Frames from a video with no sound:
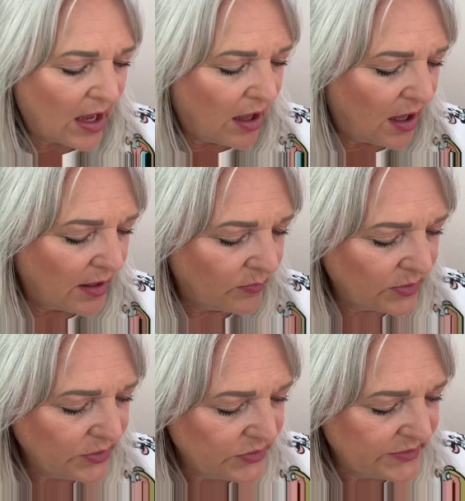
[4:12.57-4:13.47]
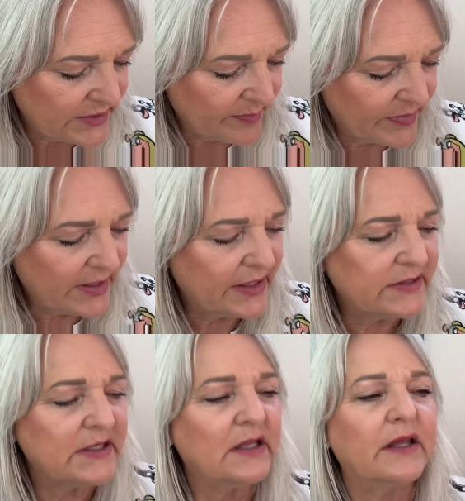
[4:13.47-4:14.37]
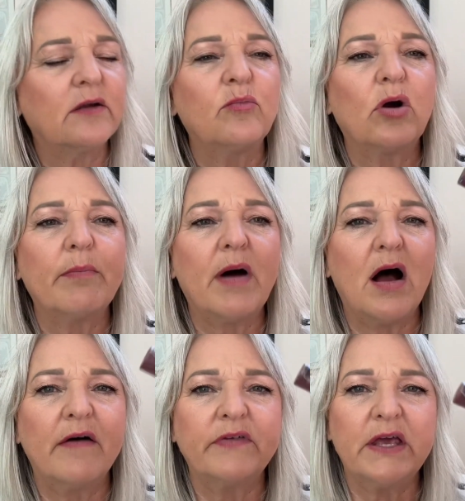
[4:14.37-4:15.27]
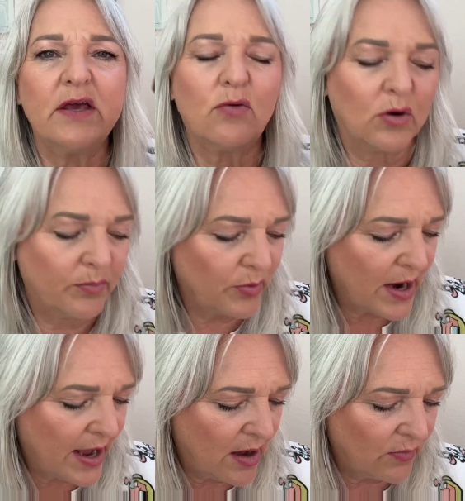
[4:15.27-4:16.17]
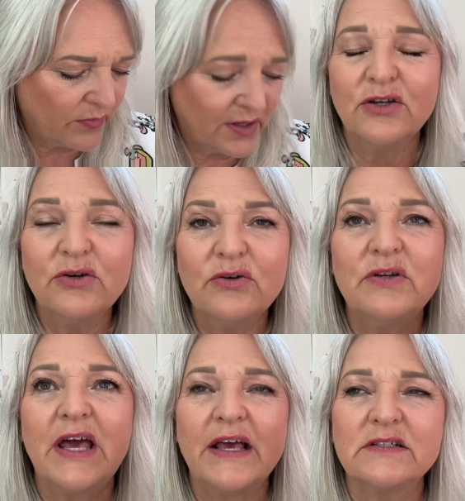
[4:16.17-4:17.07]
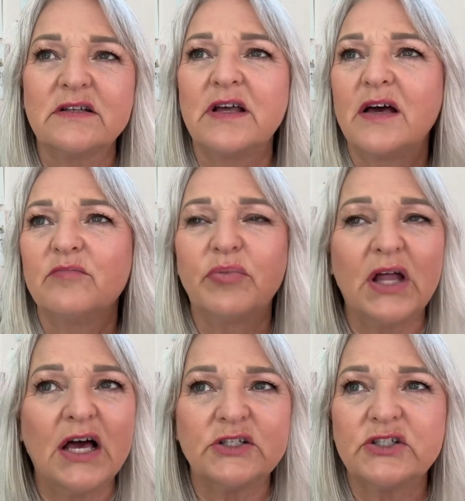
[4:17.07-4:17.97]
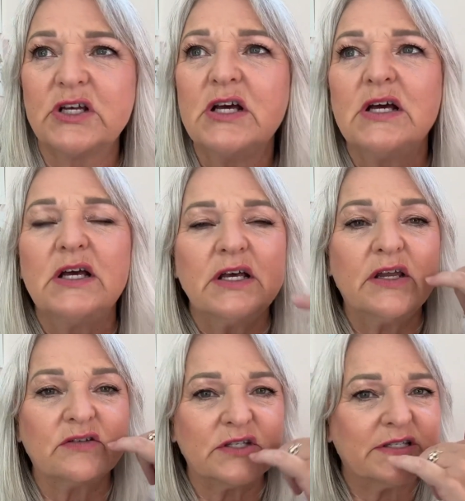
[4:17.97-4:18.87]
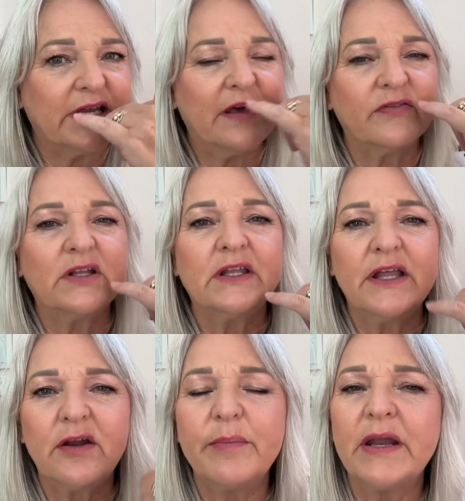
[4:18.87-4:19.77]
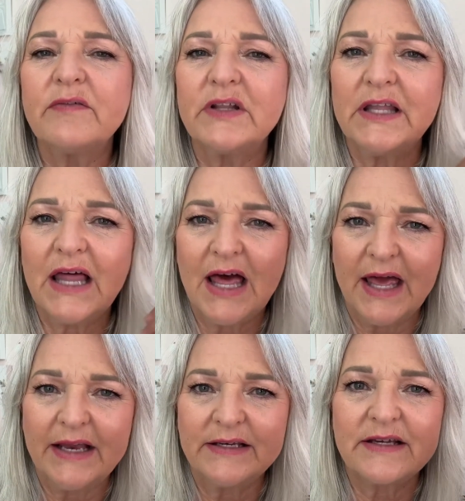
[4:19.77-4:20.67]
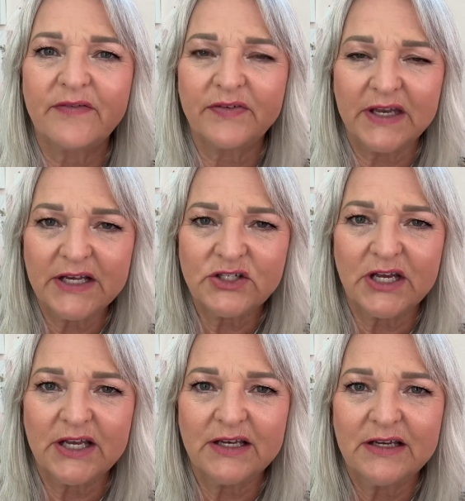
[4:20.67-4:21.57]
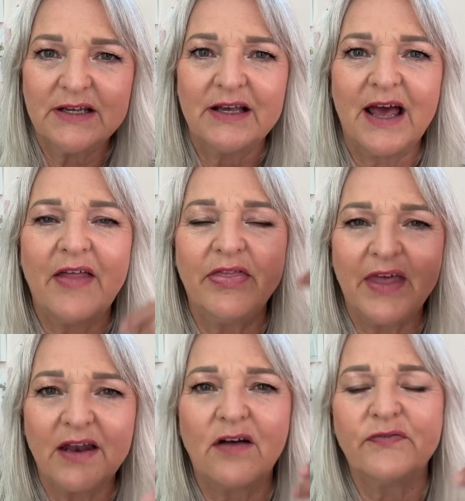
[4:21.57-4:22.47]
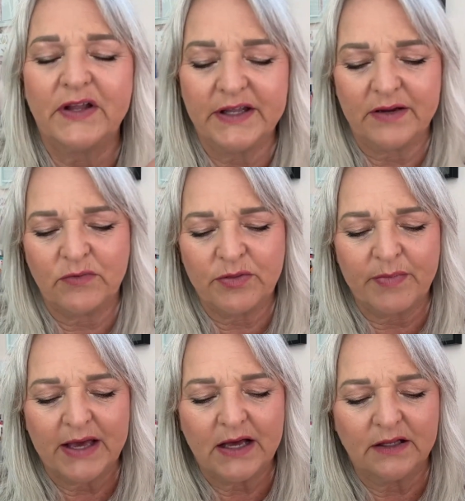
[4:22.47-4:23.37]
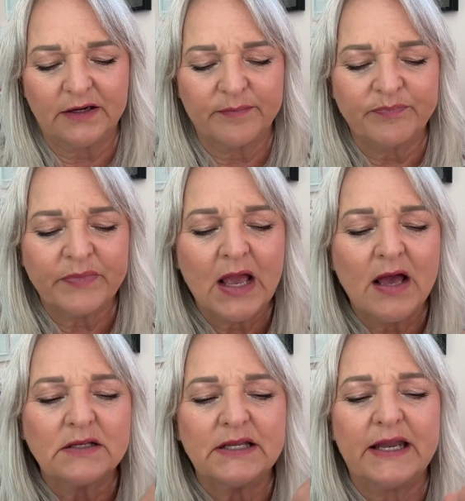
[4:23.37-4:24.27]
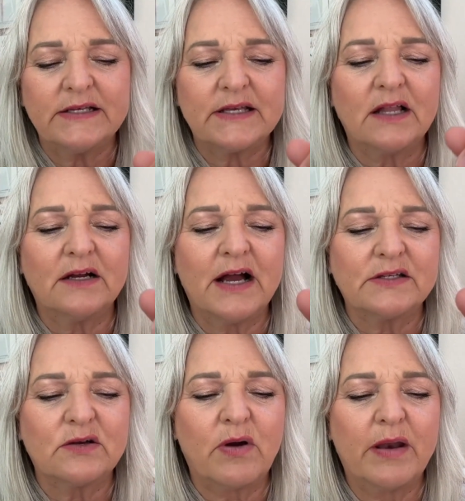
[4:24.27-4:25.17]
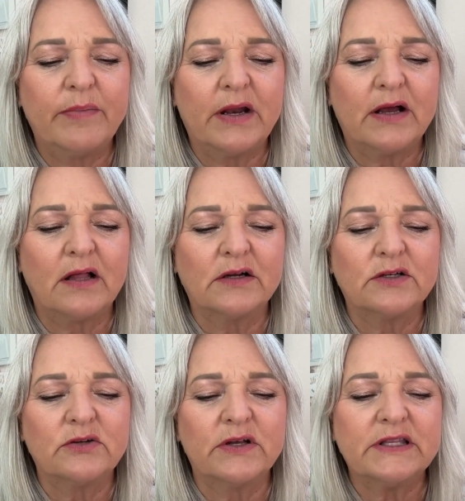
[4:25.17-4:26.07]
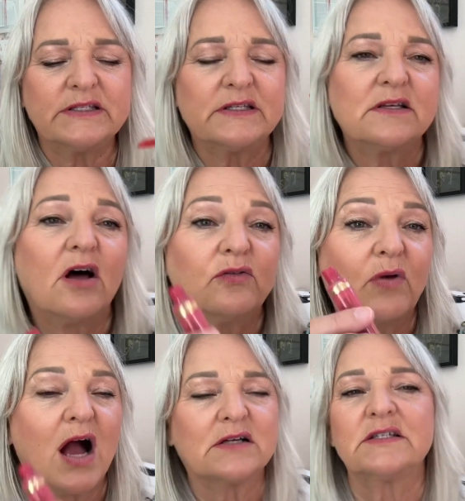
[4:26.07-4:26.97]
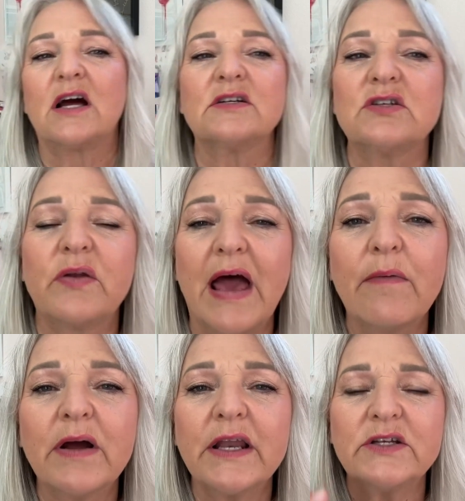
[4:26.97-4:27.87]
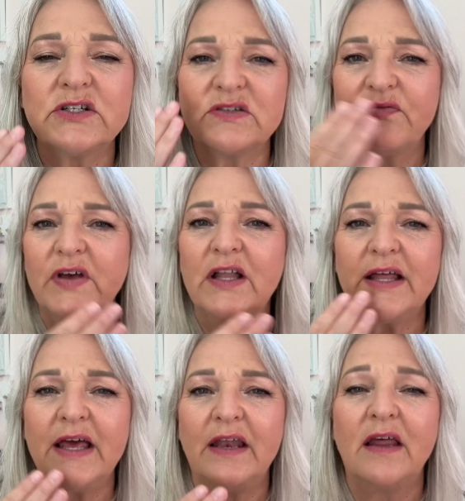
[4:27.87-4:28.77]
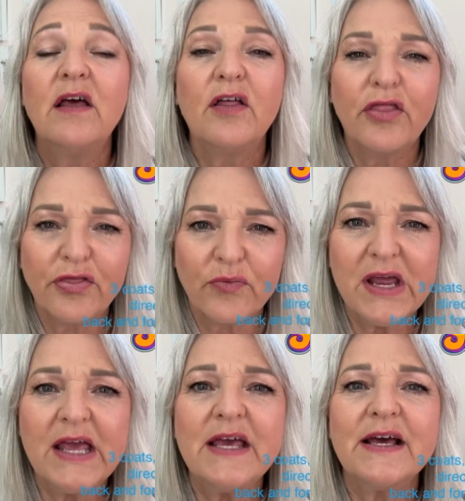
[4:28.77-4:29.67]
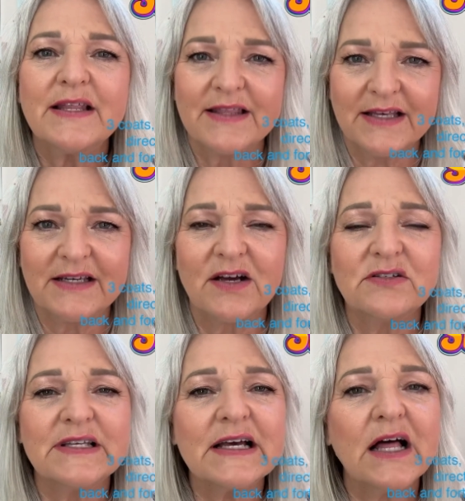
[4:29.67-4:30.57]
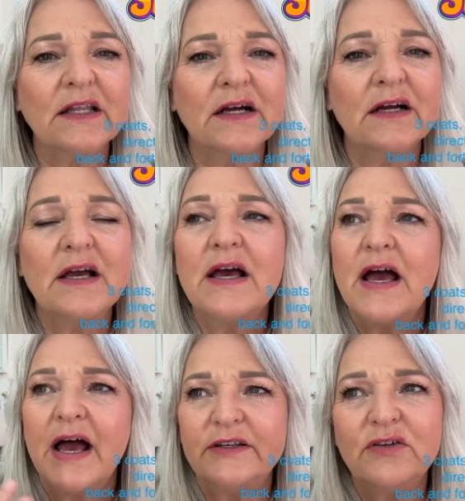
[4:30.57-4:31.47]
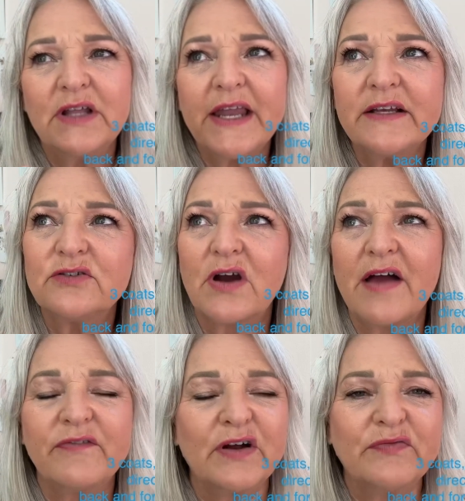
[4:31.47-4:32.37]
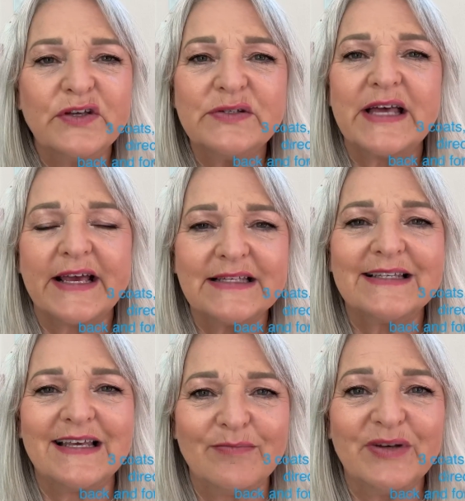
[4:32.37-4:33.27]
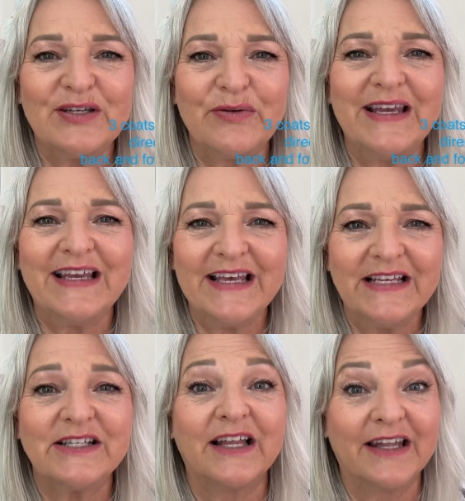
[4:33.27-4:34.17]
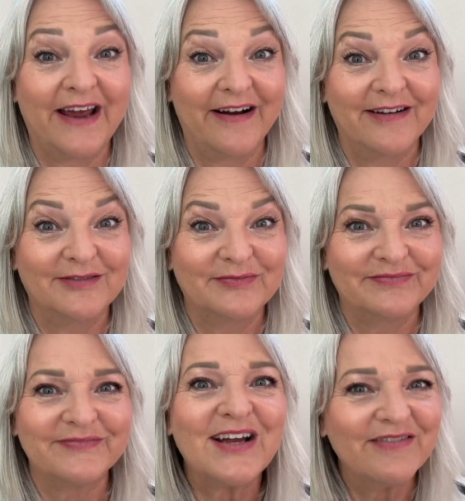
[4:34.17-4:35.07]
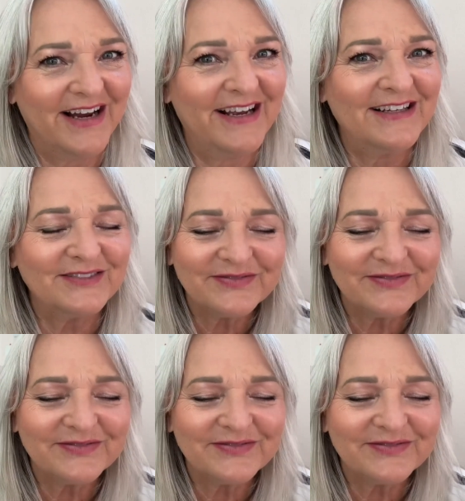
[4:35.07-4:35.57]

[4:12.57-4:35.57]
I will use something that's a little more mauve-y or brown, nude, hazelnut, blush, just to give a little bit of a line definition, and then I'll fill it in with my color. Today's color has quite a bit of color to it. This is called Rockstar. So now we're going to just fill in 3 thin coats of color, and you let it dry for a few seconds in between each layer. Ready?